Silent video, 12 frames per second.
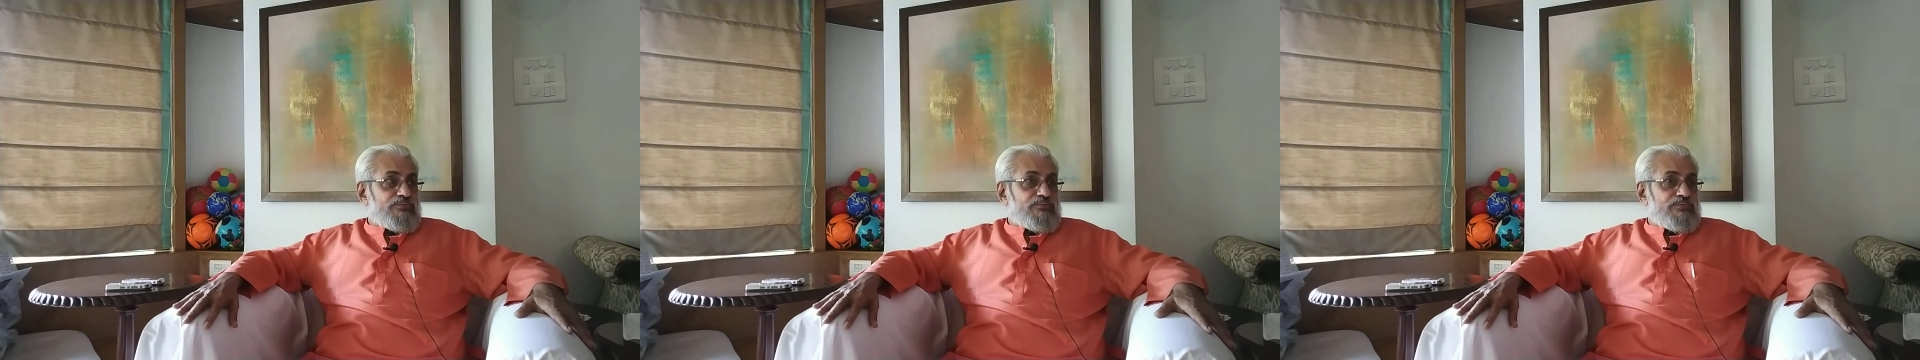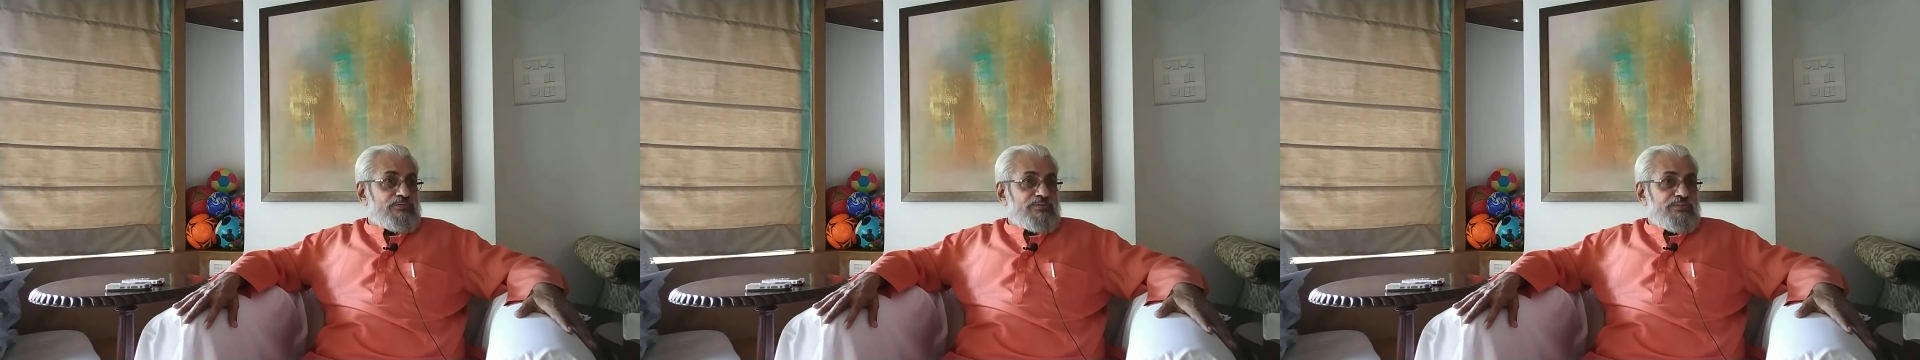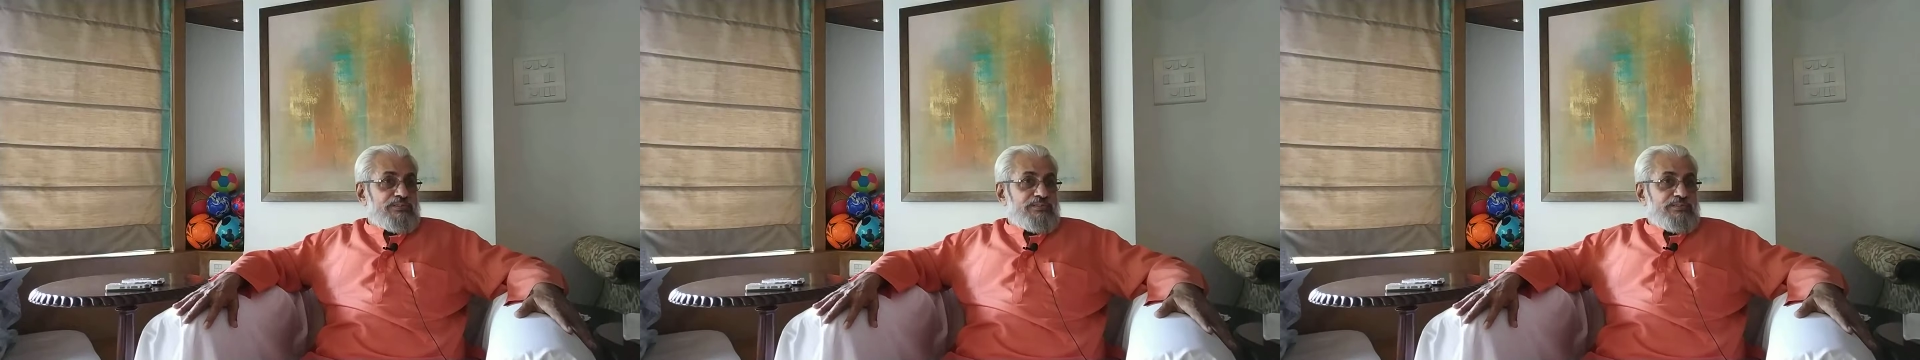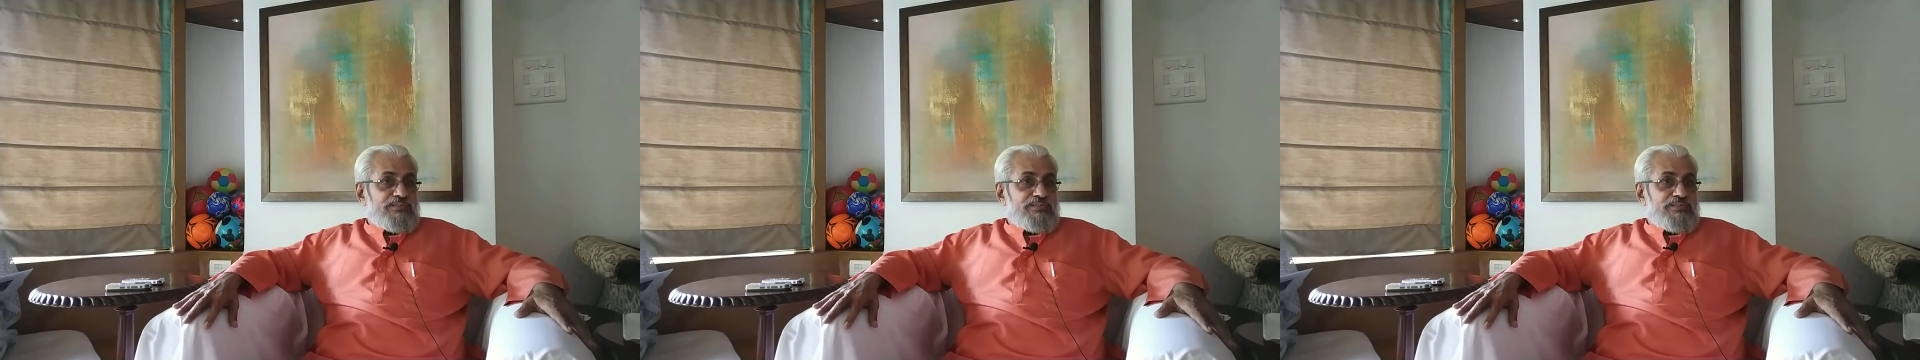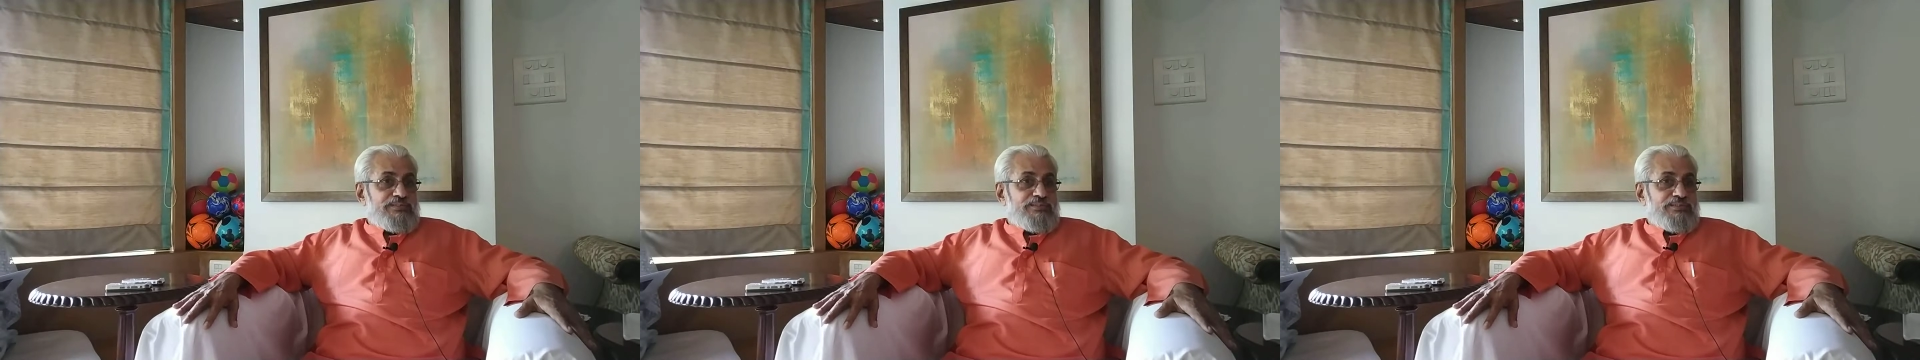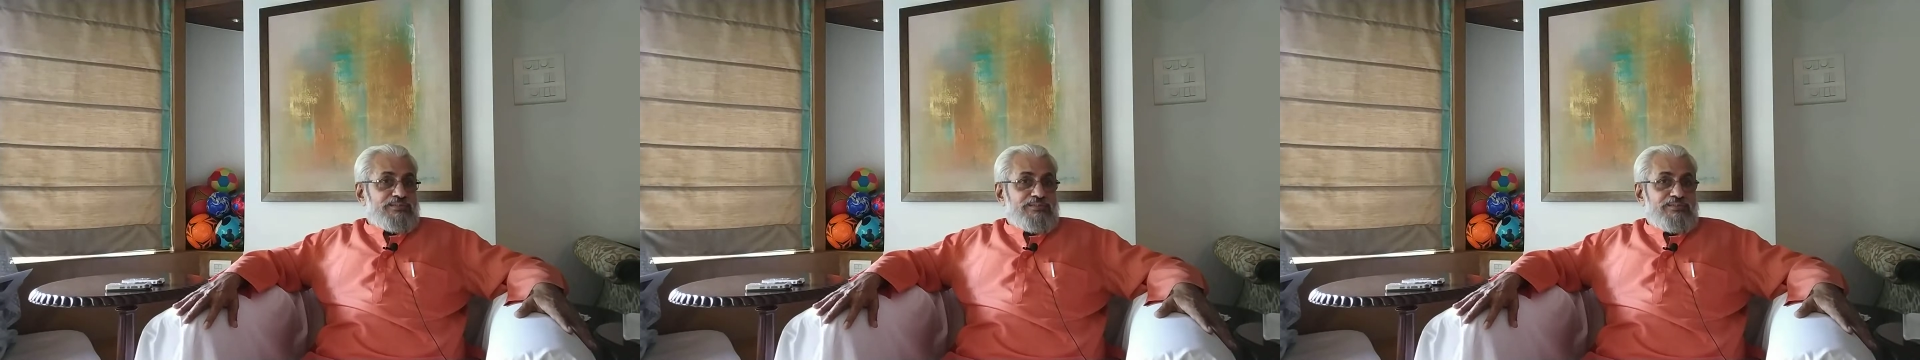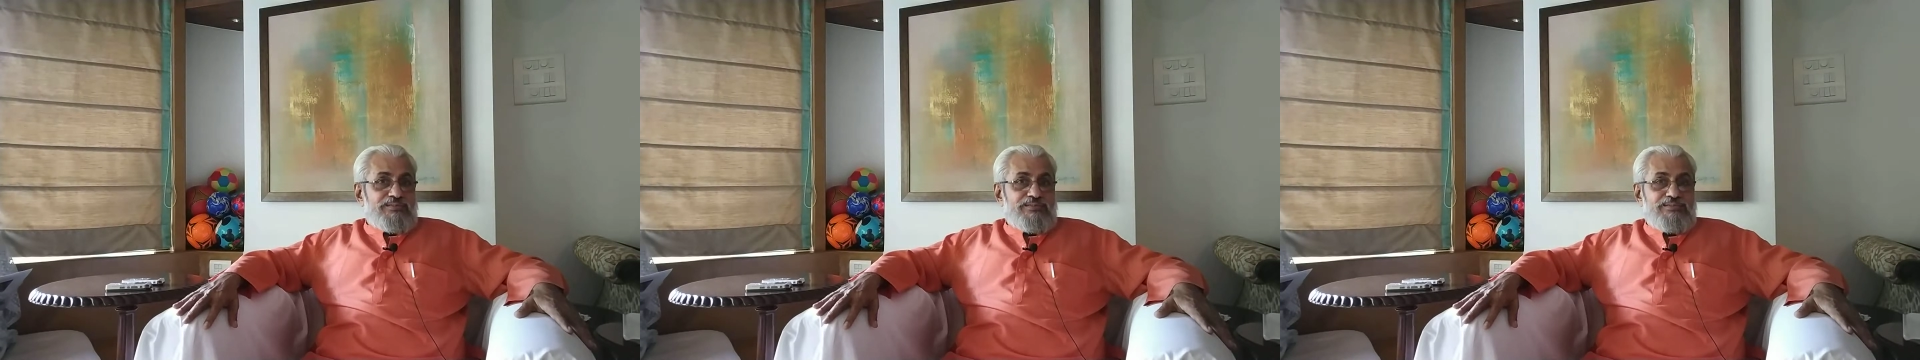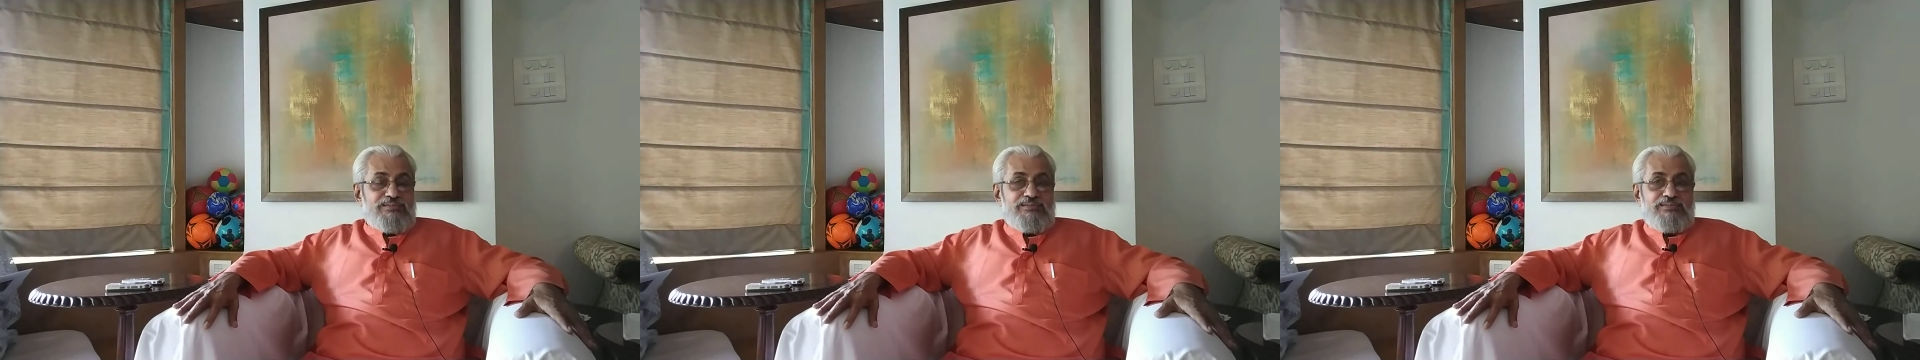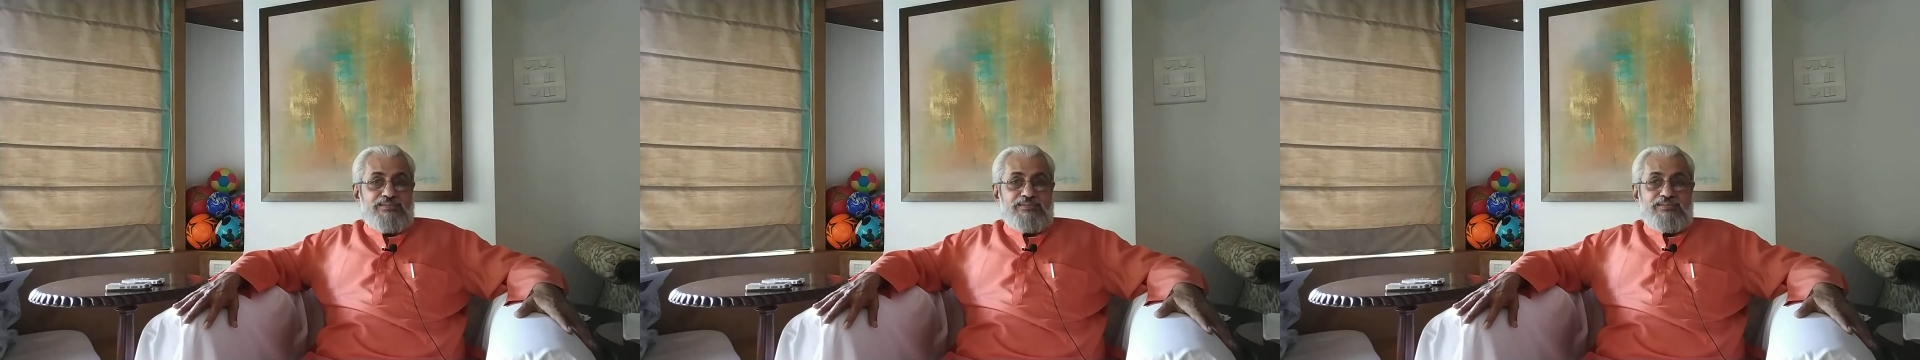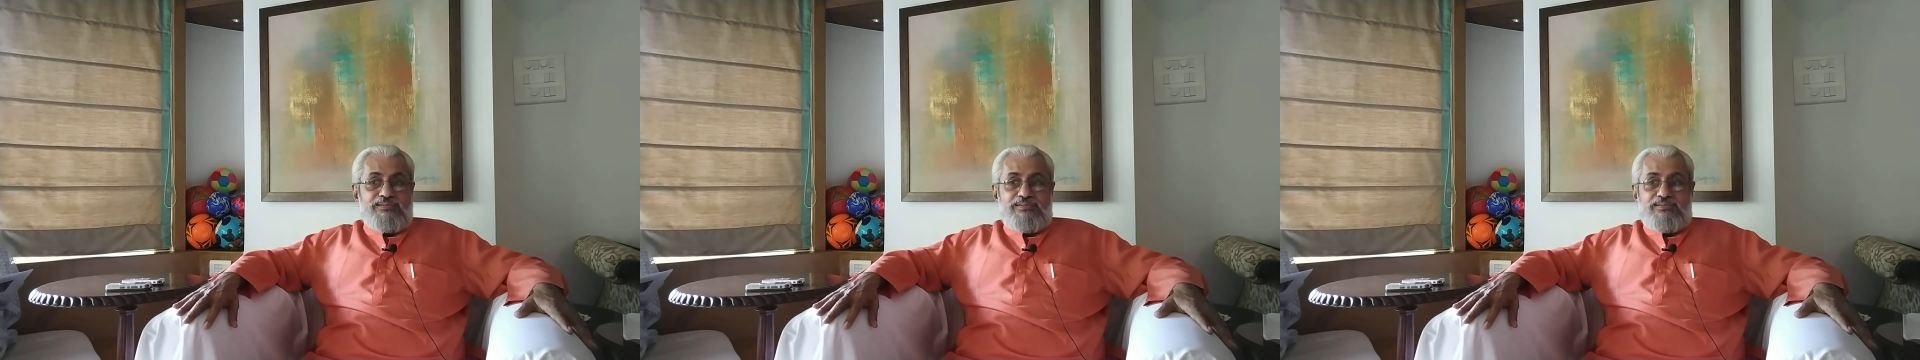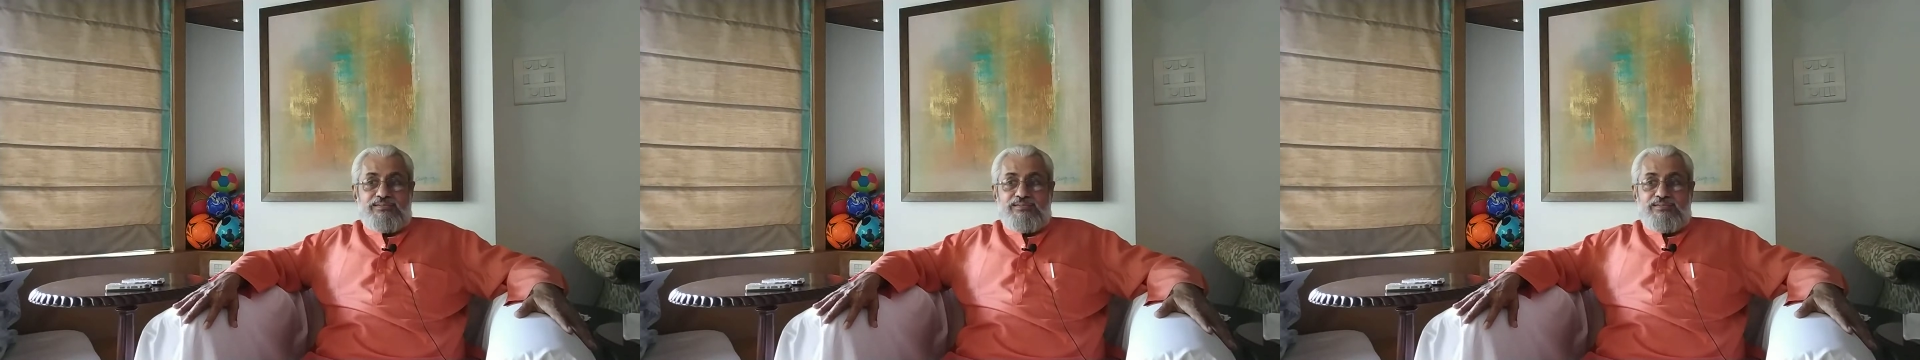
Nothing is said.